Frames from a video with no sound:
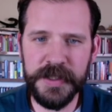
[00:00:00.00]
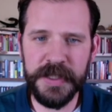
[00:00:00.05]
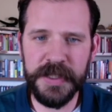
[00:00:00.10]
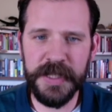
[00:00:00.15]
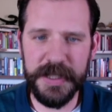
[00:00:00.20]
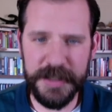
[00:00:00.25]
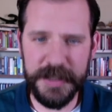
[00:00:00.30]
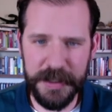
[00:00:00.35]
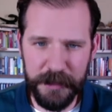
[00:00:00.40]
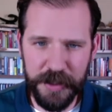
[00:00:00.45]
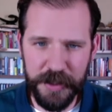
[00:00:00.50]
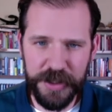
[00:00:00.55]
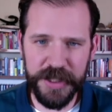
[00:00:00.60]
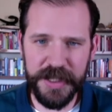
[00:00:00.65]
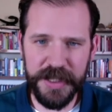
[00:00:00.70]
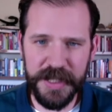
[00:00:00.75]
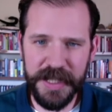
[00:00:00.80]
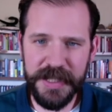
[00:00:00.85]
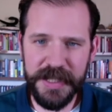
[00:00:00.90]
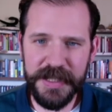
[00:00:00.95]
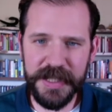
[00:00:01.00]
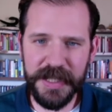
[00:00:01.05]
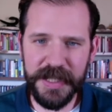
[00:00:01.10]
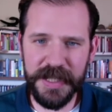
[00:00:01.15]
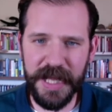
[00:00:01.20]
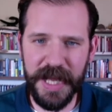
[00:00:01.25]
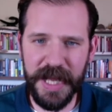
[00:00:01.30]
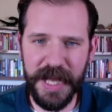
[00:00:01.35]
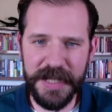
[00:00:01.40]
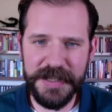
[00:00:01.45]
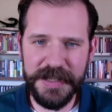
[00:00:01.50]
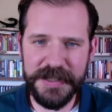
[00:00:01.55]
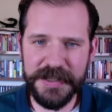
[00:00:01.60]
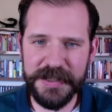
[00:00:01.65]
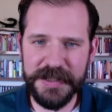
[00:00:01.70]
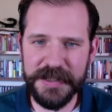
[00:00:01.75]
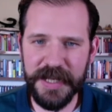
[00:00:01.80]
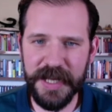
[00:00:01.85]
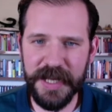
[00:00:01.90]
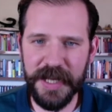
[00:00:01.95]
as I mentioned in the
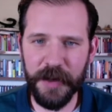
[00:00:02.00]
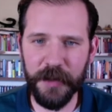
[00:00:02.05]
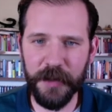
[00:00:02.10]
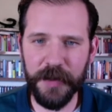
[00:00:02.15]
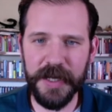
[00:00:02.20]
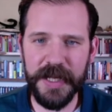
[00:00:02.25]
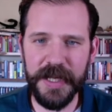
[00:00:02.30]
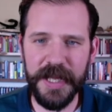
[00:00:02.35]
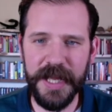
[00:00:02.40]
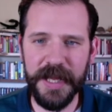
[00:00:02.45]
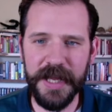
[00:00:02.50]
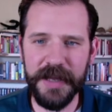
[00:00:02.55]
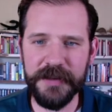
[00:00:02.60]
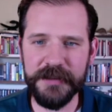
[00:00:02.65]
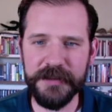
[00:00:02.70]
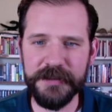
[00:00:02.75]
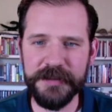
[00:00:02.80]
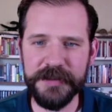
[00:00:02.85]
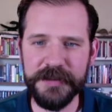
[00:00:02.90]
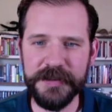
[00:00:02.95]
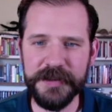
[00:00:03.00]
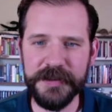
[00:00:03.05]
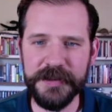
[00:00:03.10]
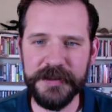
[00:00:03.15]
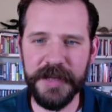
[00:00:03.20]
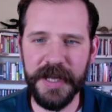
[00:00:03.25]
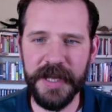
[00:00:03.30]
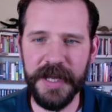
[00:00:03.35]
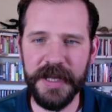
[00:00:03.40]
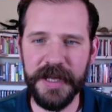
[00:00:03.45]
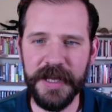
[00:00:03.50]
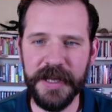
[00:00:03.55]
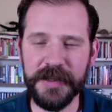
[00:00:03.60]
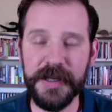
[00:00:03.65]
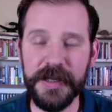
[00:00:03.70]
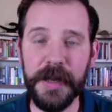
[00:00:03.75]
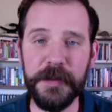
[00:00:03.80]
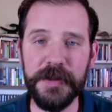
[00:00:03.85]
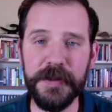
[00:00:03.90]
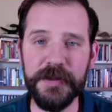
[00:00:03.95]
class, uh, we're going to have uh, a
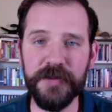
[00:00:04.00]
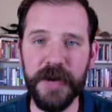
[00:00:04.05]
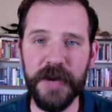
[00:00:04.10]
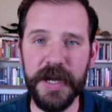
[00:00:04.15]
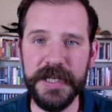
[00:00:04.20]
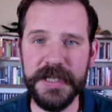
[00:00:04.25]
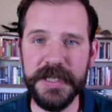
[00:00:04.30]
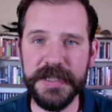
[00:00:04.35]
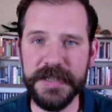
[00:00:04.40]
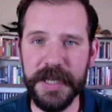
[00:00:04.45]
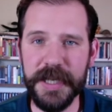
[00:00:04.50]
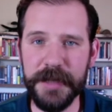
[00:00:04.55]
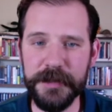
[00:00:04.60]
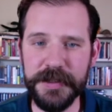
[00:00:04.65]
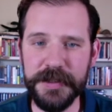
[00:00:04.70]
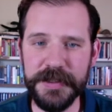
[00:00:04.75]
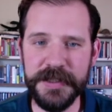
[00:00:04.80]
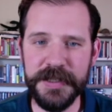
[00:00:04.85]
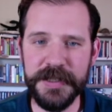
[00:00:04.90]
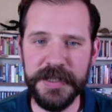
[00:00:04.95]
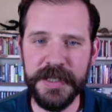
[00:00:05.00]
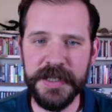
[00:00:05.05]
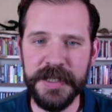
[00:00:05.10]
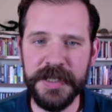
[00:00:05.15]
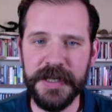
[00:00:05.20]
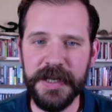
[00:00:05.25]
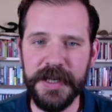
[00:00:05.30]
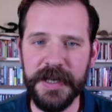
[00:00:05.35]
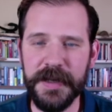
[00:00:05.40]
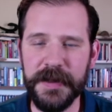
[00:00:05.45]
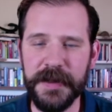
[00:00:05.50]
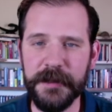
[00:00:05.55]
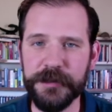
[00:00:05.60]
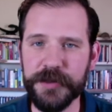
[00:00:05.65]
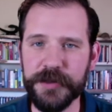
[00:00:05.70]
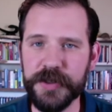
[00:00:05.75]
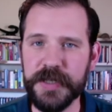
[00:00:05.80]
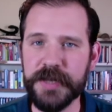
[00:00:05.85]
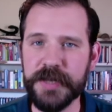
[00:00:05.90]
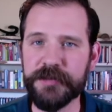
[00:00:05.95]
couple of writing assignments. Um,
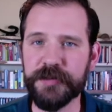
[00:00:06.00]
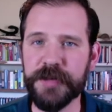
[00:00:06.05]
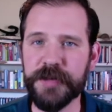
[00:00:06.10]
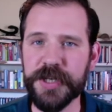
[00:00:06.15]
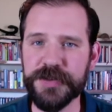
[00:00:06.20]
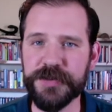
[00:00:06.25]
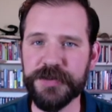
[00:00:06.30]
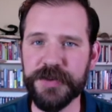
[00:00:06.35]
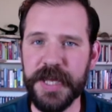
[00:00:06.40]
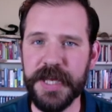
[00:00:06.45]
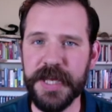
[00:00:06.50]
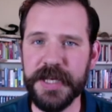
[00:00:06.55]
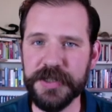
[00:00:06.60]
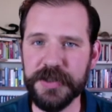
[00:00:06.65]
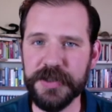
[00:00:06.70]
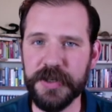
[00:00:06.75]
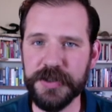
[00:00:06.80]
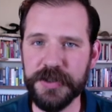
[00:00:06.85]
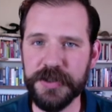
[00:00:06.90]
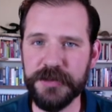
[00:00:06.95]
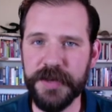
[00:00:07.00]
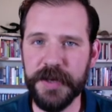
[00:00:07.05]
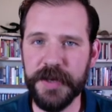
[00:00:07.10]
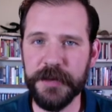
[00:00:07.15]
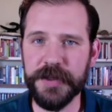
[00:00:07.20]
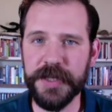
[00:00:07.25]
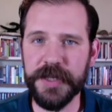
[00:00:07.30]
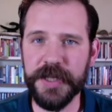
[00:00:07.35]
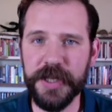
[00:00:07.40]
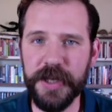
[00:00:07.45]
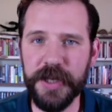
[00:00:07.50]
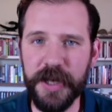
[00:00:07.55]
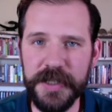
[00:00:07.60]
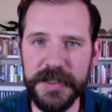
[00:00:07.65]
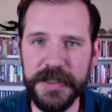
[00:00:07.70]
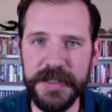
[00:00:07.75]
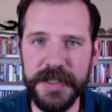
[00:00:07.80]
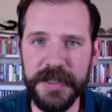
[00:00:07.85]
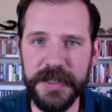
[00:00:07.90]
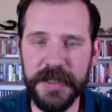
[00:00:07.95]
the information for that is also found within the
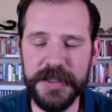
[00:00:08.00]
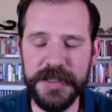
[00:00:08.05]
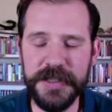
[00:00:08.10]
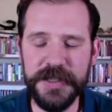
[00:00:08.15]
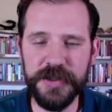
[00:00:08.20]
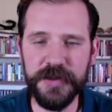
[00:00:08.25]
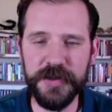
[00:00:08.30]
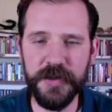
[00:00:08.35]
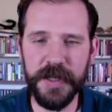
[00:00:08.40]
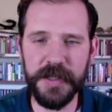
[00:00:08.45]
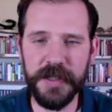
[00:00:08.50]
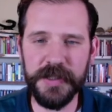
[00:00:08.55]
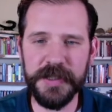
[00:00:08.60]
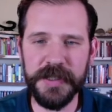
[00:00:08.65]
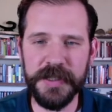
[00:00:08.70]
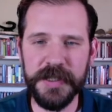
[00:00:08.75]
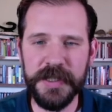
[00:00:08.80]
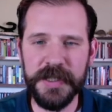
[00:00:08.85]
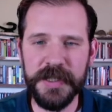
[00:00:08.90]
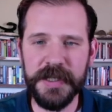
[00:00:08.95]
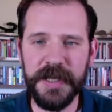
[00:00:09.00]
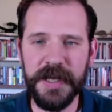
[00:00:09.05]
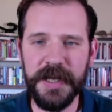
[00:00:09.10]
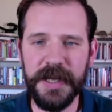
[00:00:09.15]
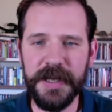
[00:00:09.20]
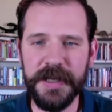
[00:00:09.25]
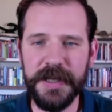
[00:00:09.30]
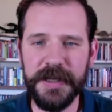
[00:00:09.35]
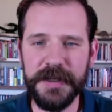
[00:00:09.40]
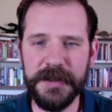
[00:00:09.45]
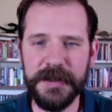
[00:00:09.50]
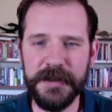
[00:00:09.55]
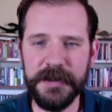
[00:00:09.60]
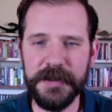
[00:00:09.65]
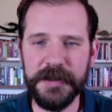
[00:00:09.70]
content on D2L. Uh,